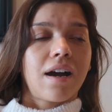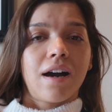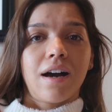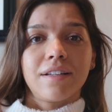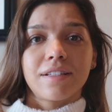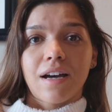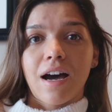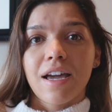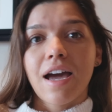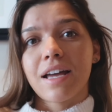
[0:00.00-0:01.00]
And
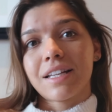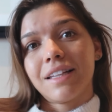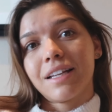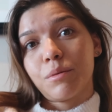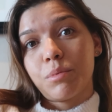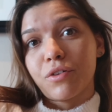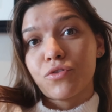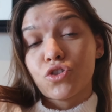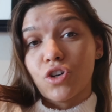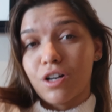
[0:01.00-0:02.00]
I had a little bit of
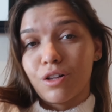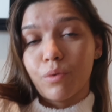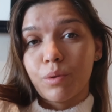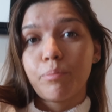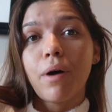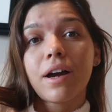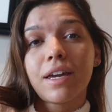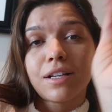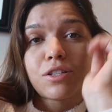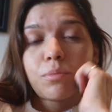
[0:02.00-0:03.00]
struggle with
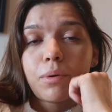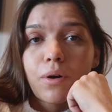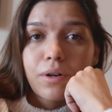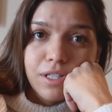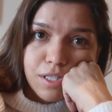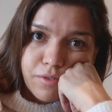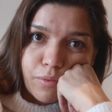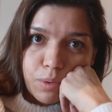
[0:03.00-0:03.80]
packing, to be honest,